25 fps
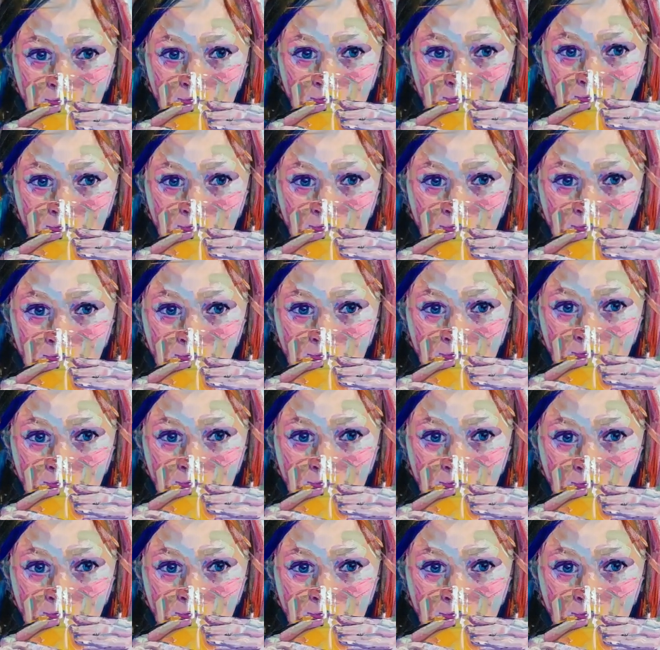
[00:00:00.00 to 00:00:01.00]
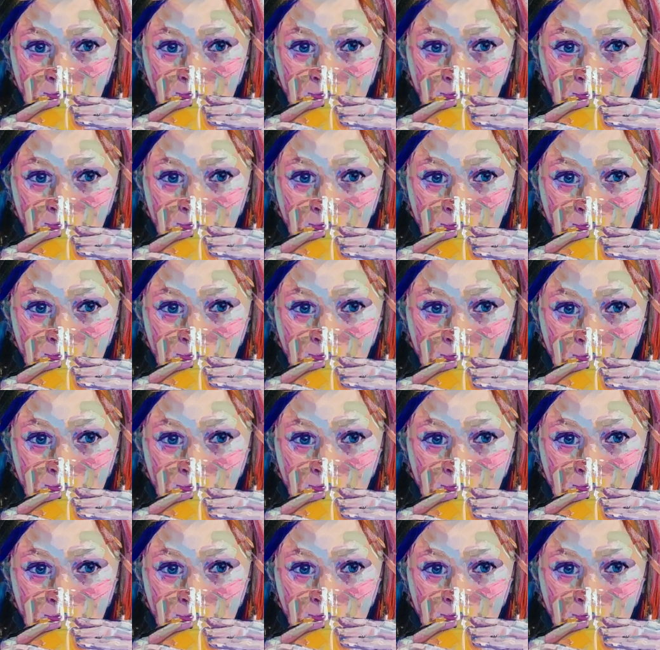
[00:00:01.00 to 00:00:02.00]

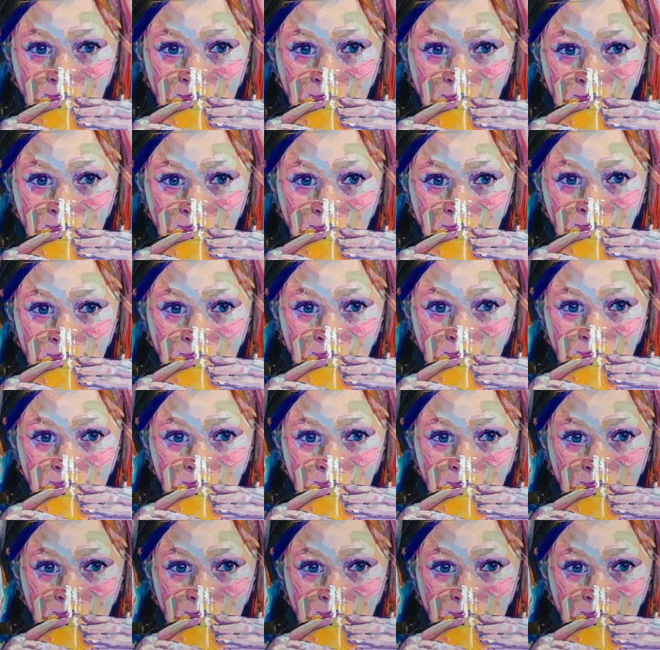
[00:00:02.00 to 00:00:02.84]
Nothing is said.